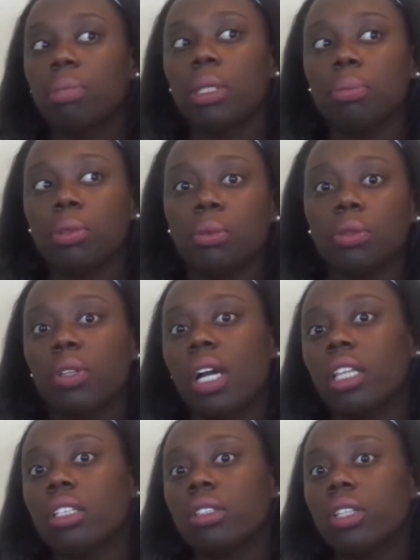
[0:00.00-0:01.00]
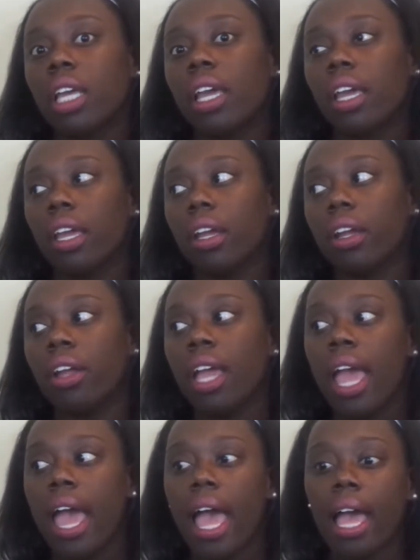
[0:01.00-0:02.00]
People with color in their hair
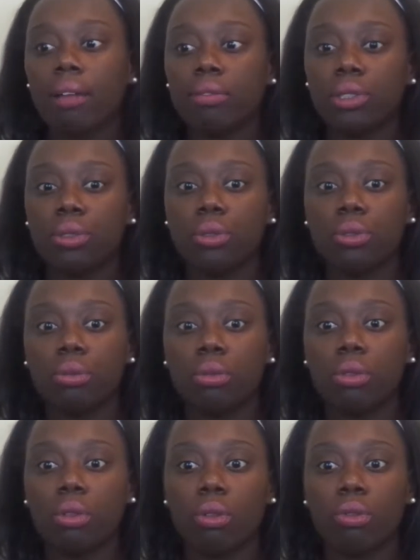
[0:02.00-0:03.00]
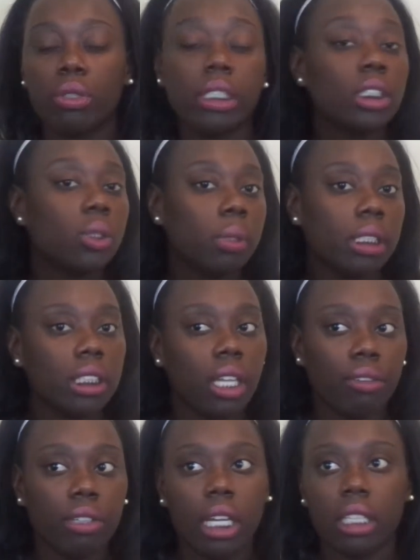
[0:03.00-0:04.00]
have to retwist
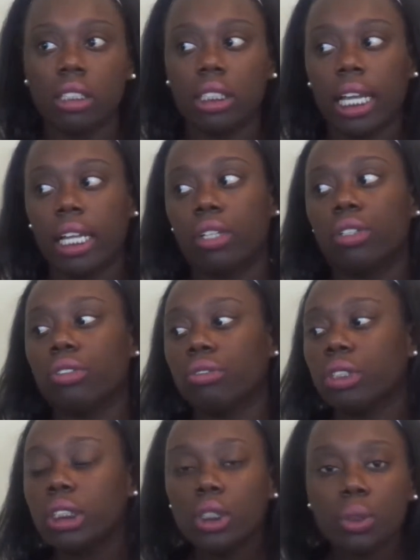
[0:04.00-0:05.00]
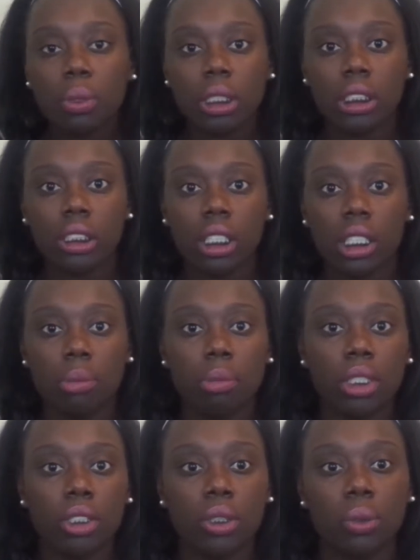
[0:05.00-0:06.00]
every other night or retwist in the
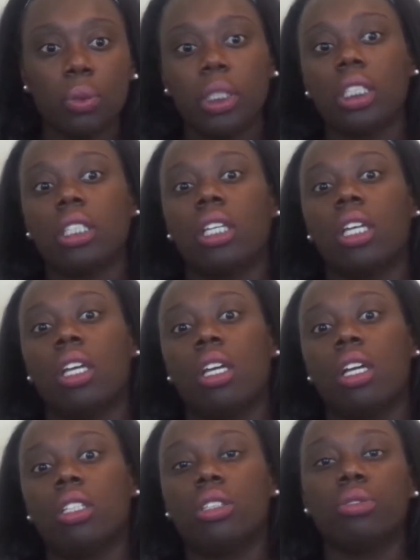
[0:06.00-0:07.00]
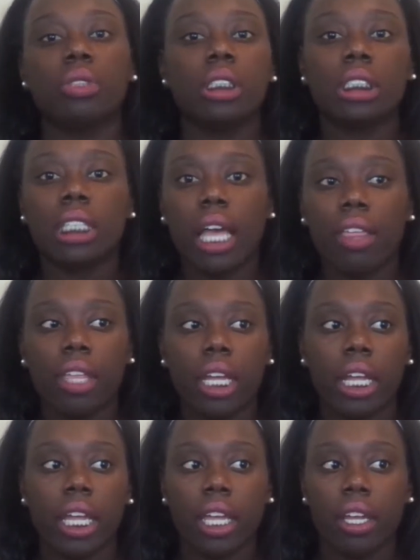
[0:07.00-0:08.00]
middle of the week to restyle
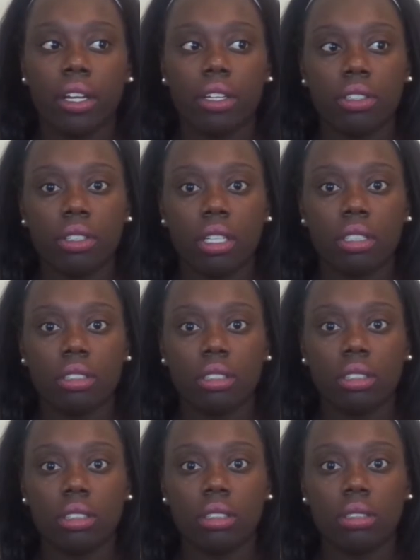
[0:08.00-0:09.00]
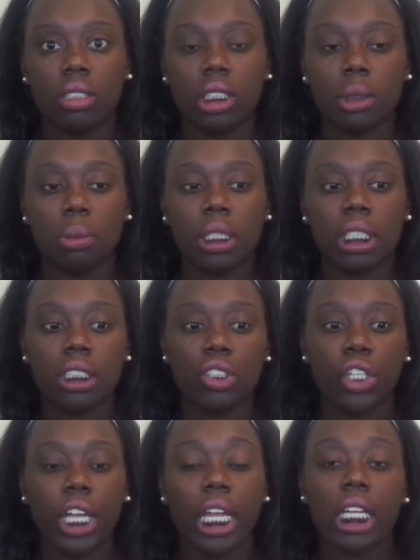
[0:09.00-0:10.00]
their hair just
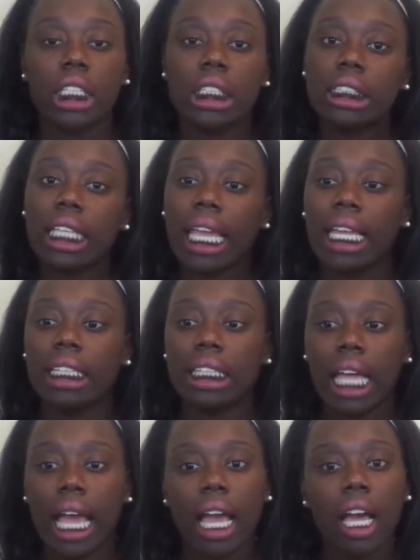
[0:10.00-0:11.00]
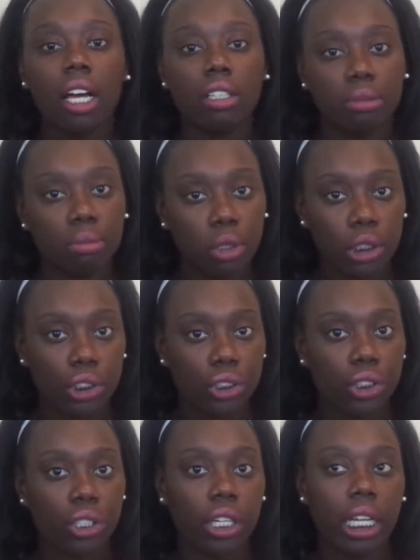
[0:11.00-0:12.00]
because your hair needs a lot of
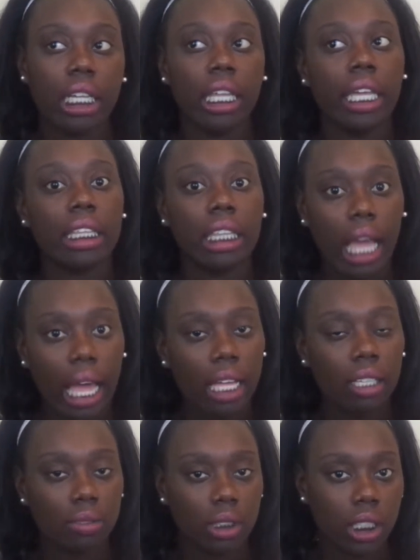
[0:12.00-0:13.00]
moisture and a lot of